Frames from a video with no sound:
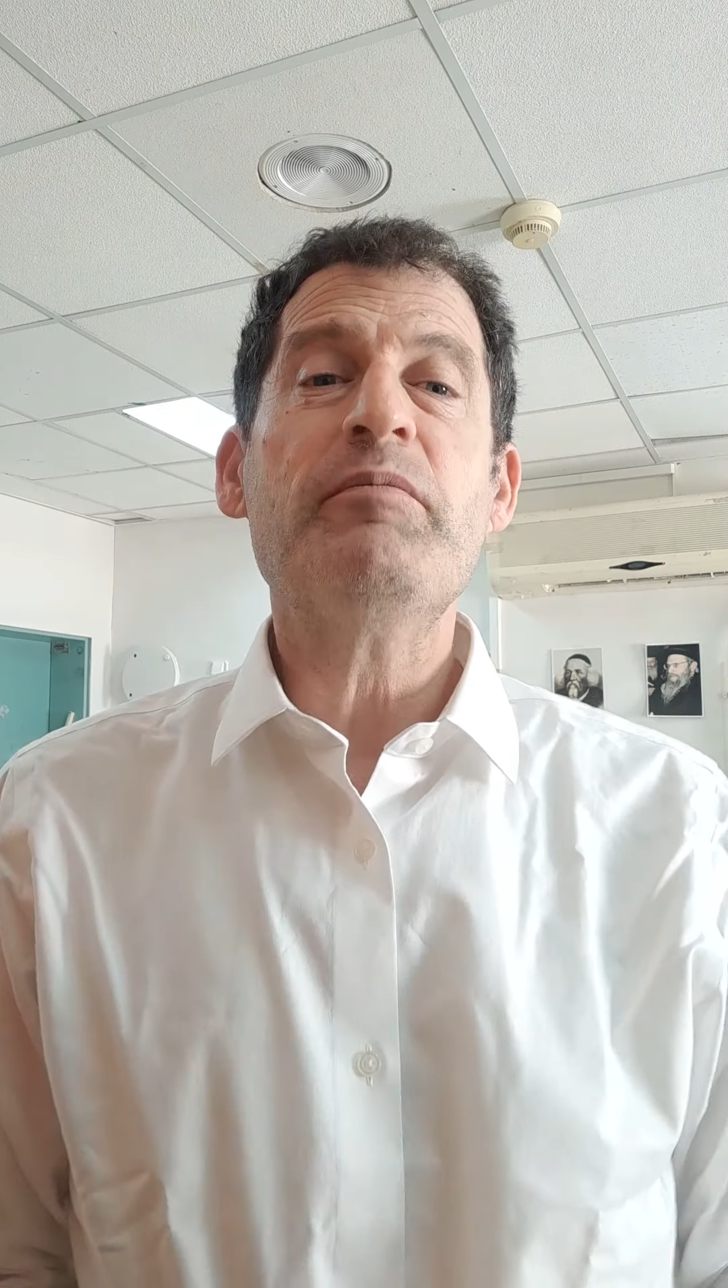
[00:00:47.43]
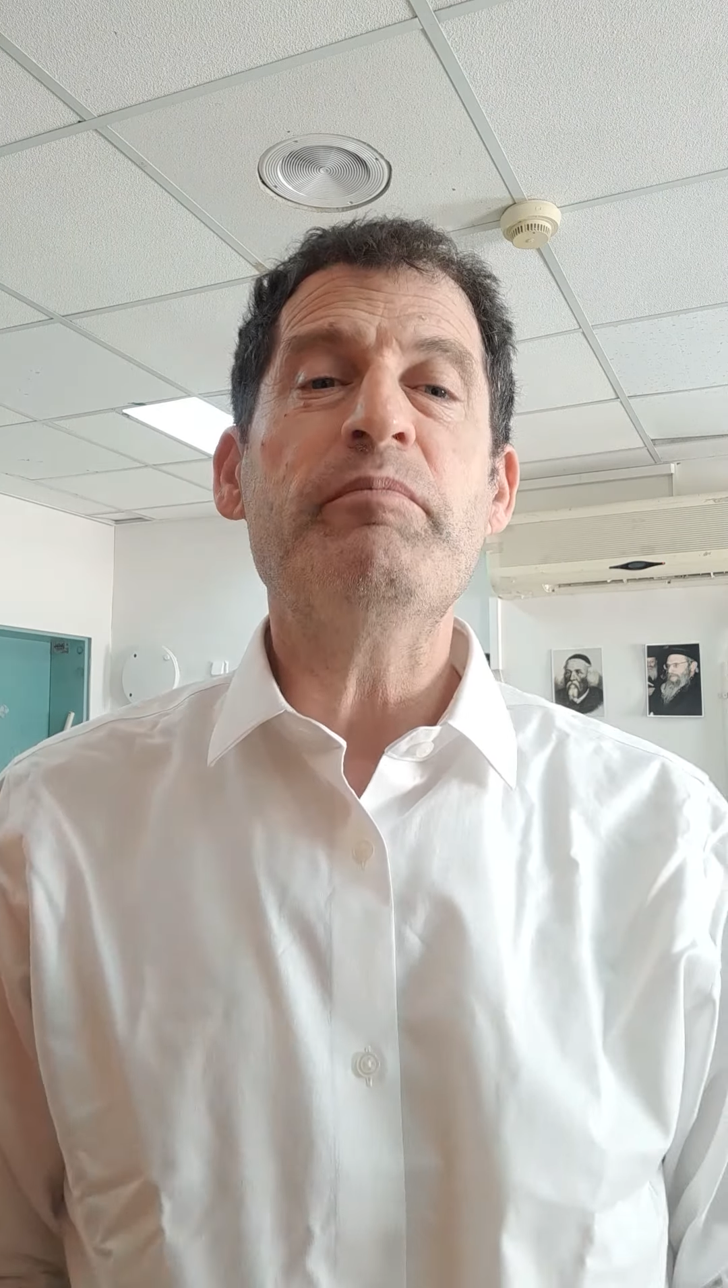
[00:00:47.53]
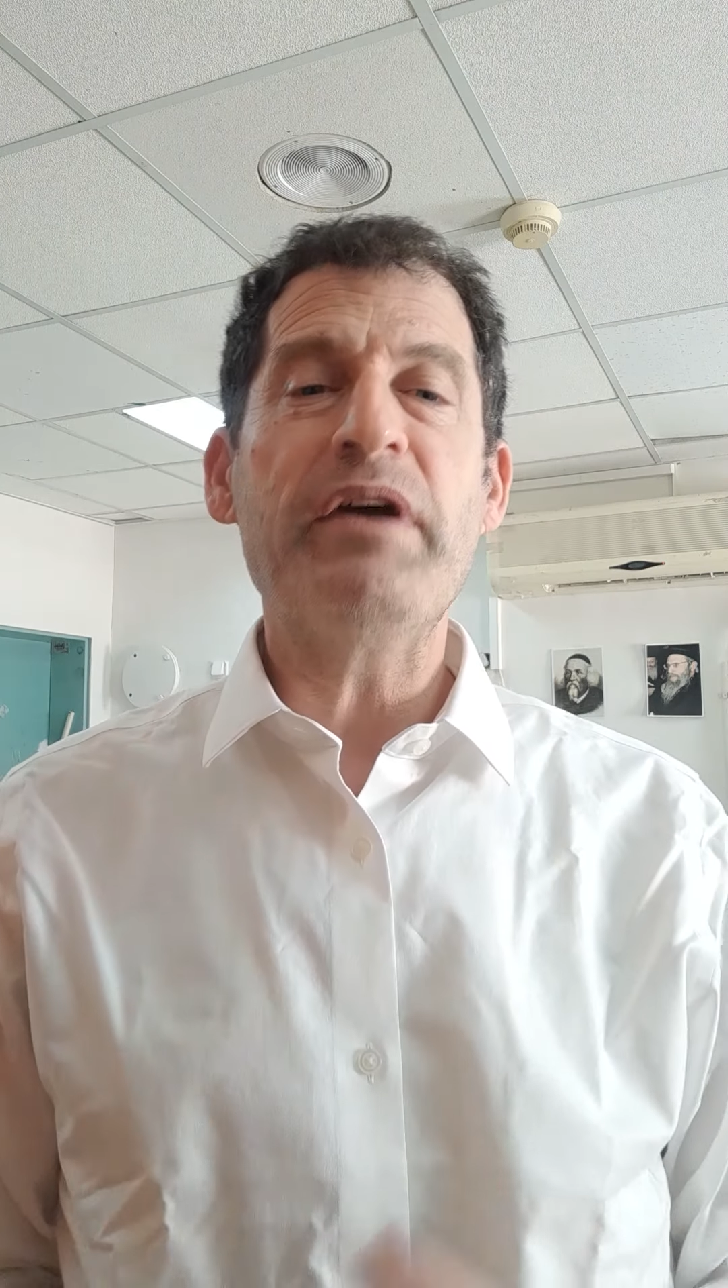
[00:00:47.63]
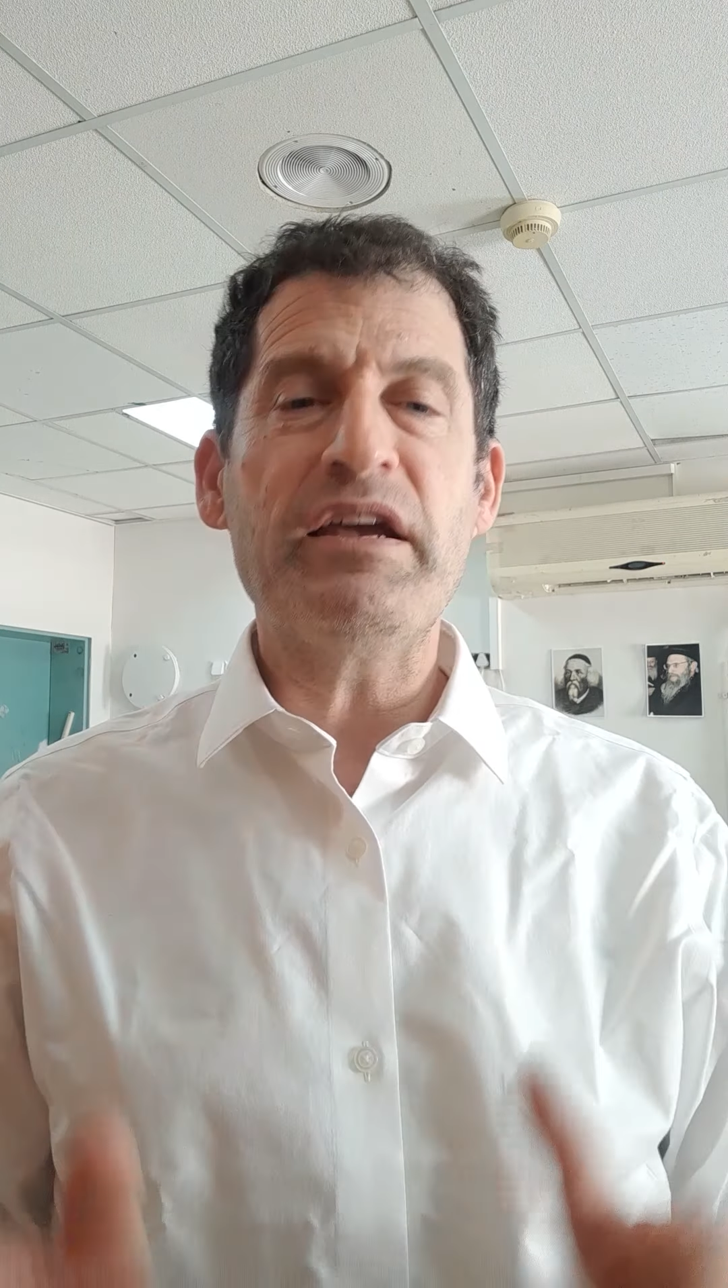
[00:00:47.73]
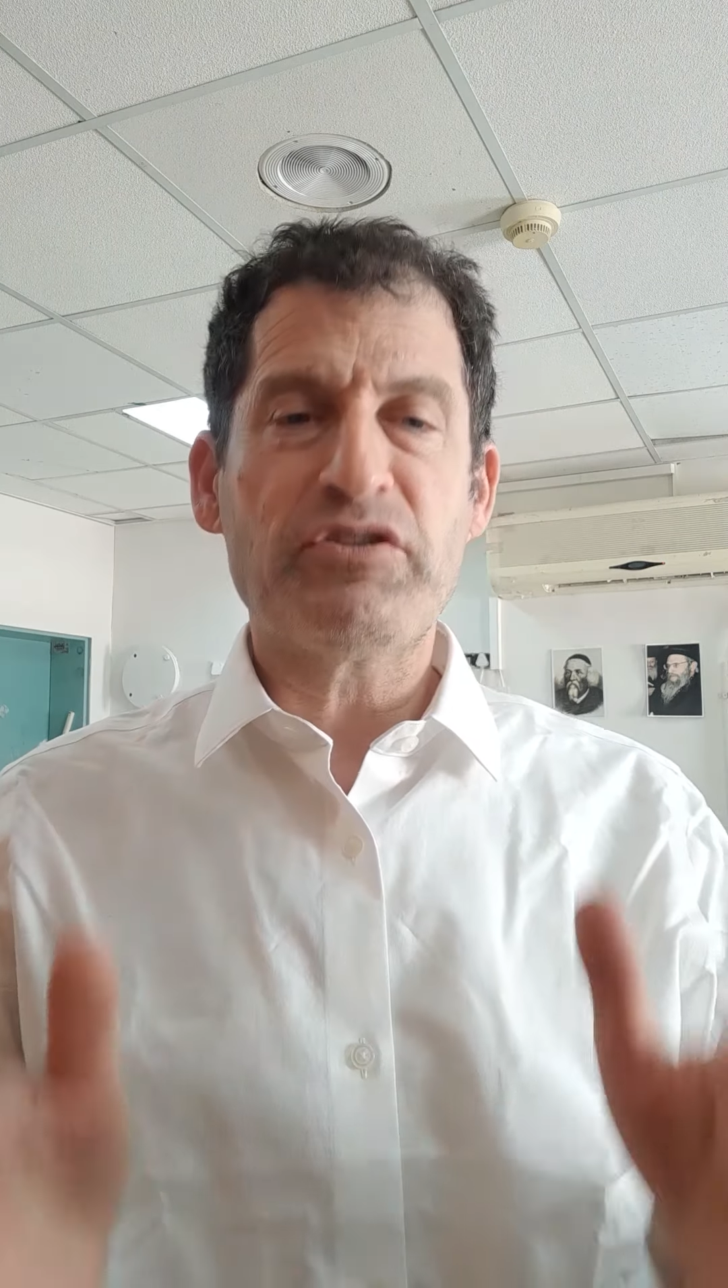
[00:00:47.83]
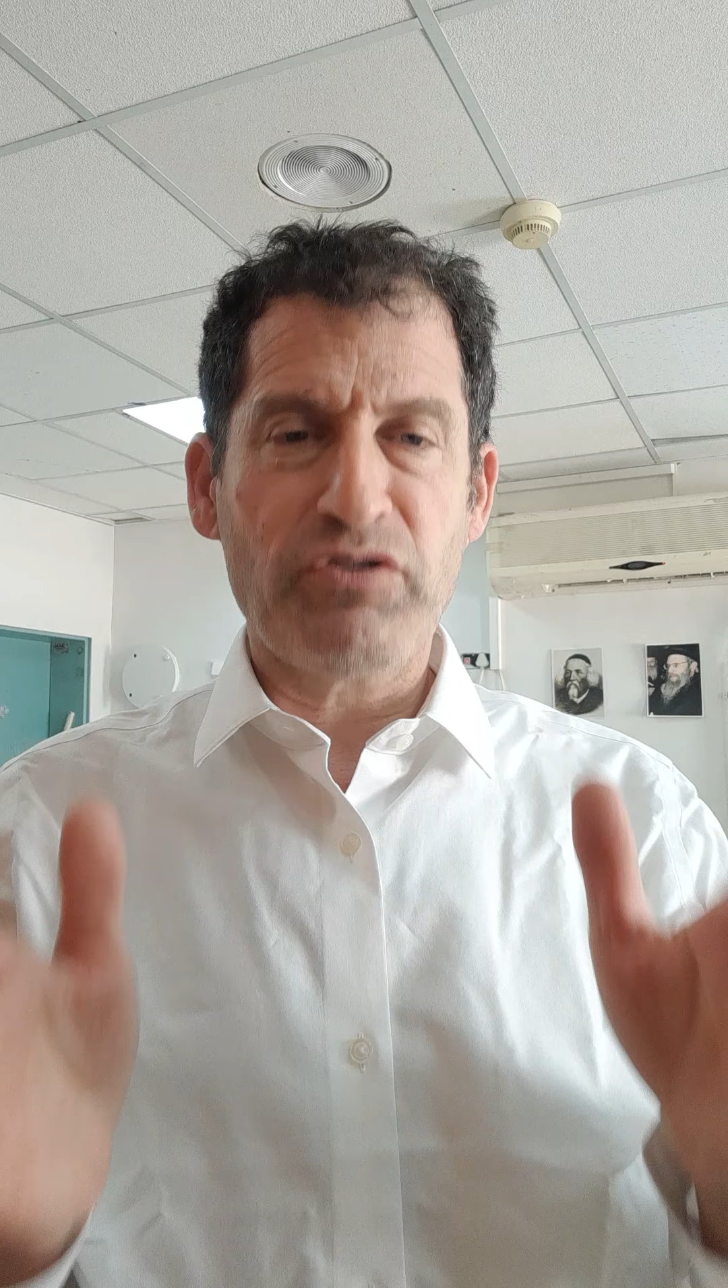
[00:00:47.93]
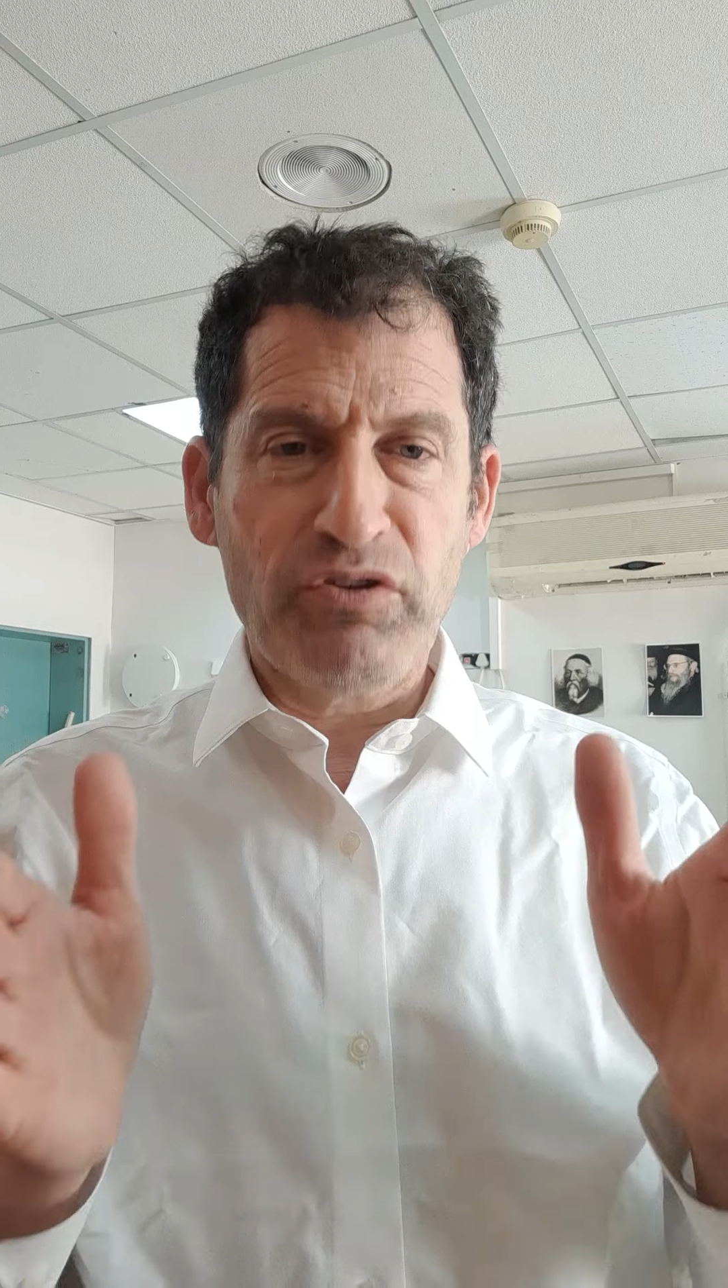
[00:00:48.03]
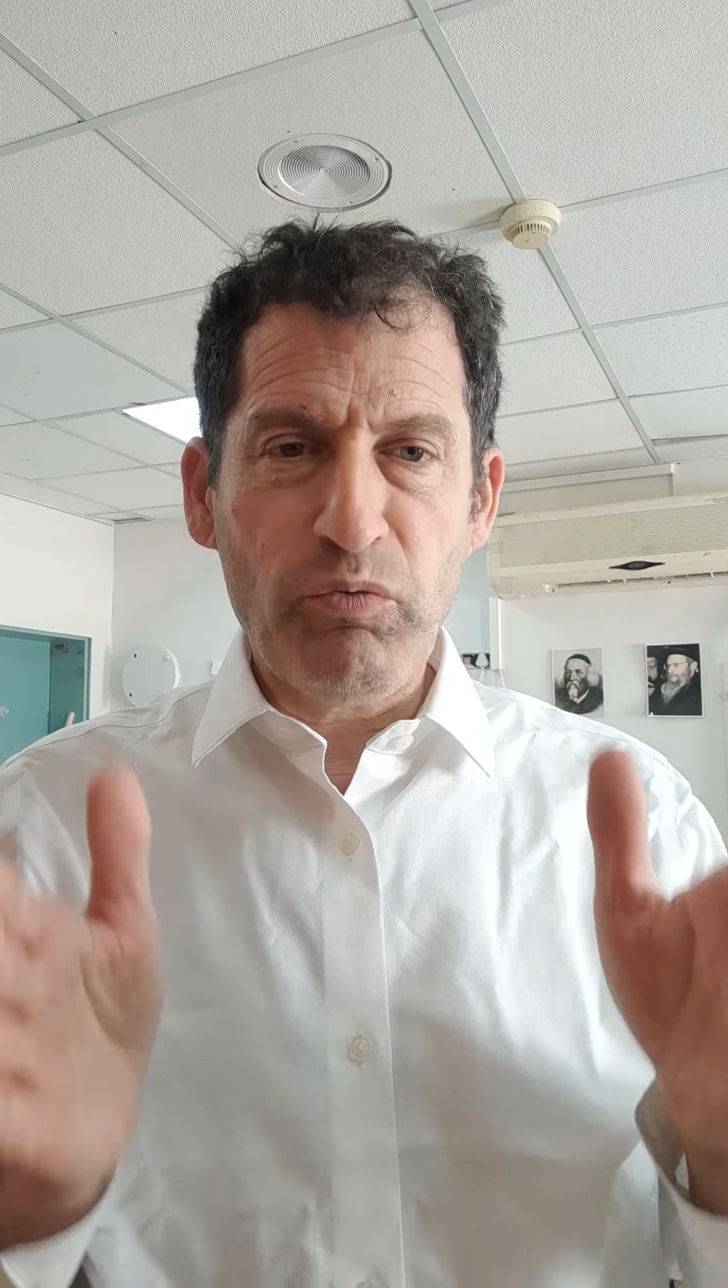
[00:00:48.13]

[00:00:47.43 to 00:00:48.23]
make sure the